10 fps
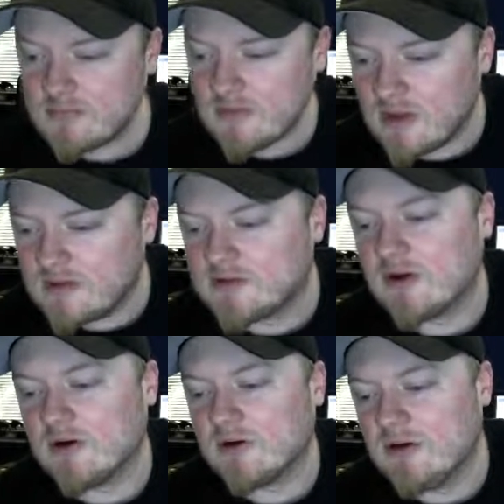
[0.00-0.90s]

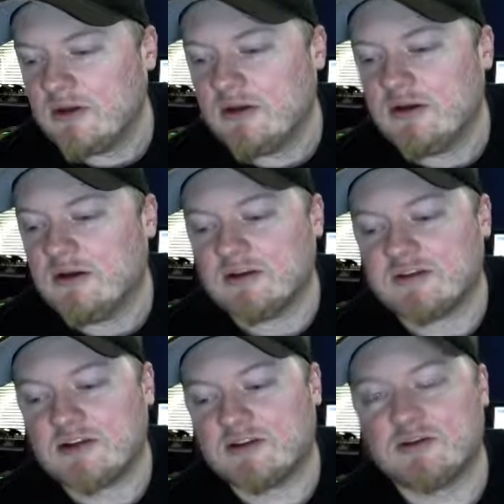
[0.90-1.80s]
So set
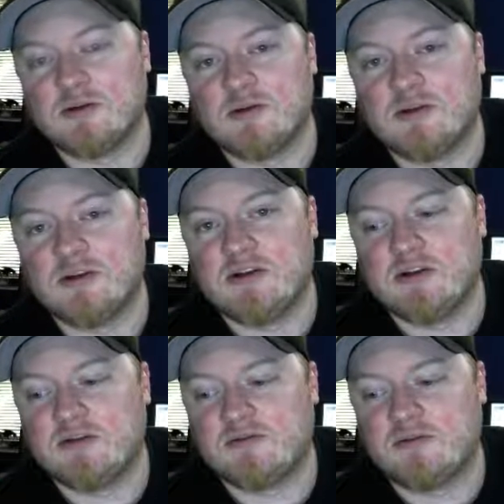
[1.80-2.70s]
it to the
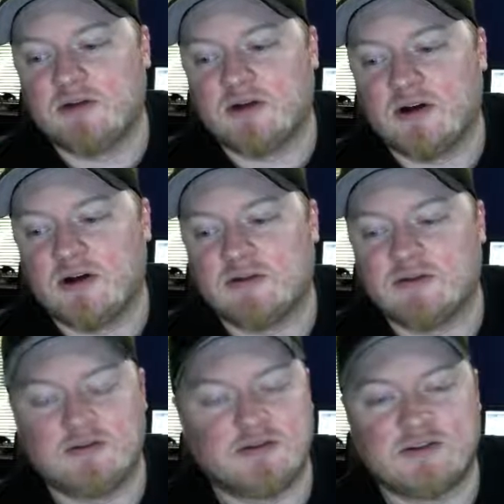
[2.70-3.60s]
lift.
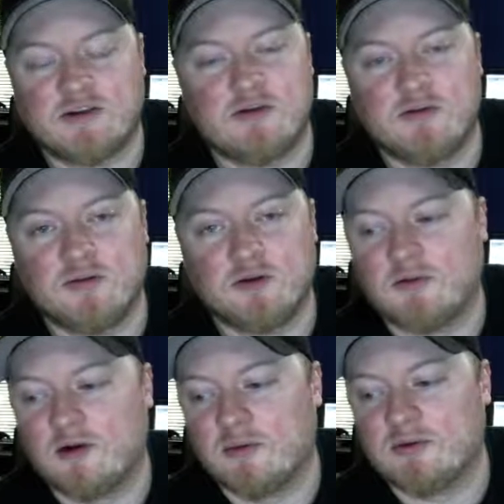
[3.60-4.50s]
Just set a new float
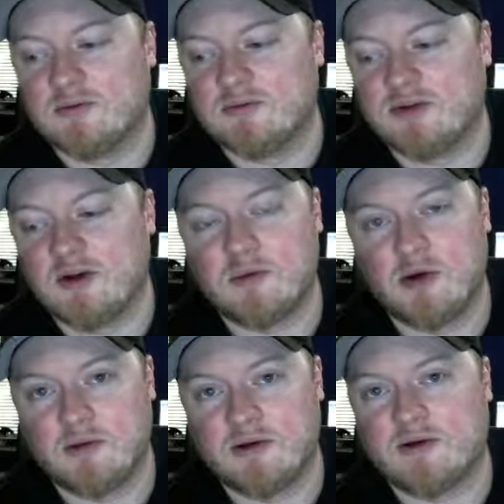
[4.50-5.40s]
variable. Set it
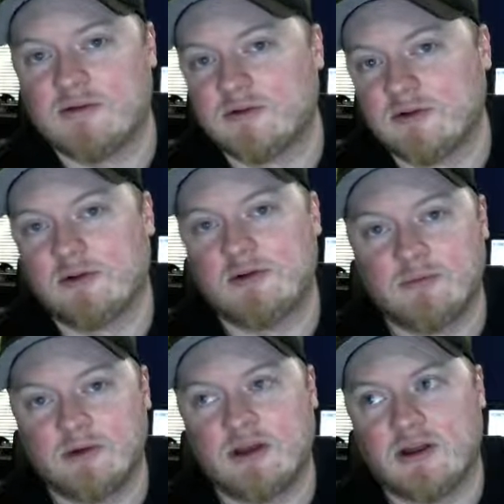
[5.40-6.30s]
public so that
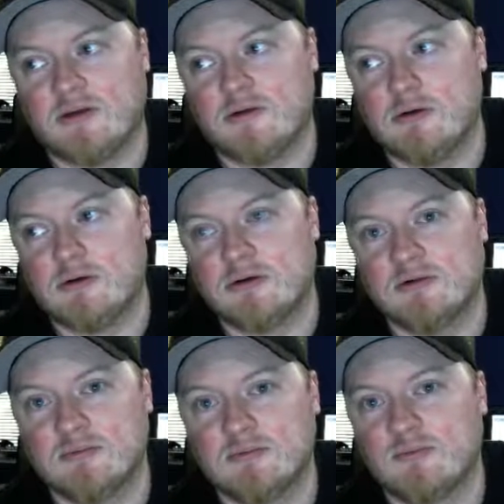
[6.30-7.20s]
again you can
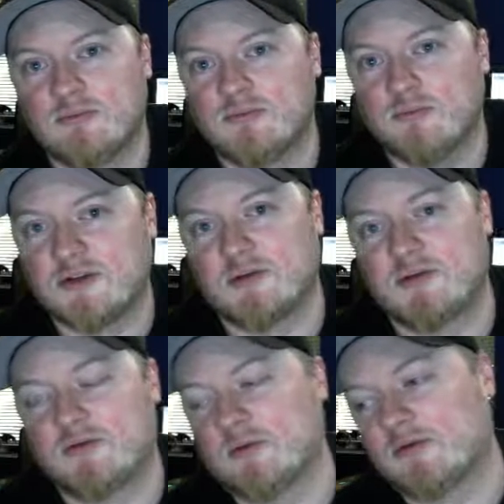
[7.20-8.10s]
mess with it
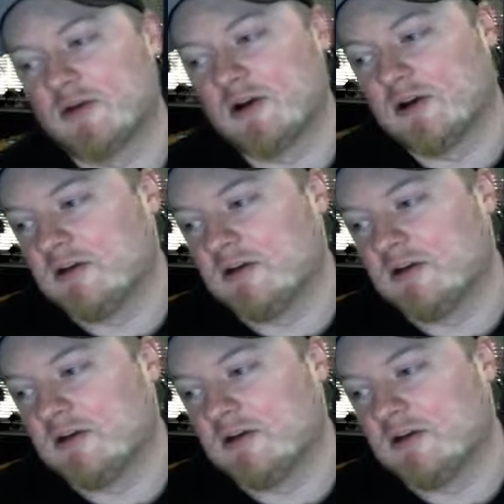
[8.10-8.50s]
from the front end.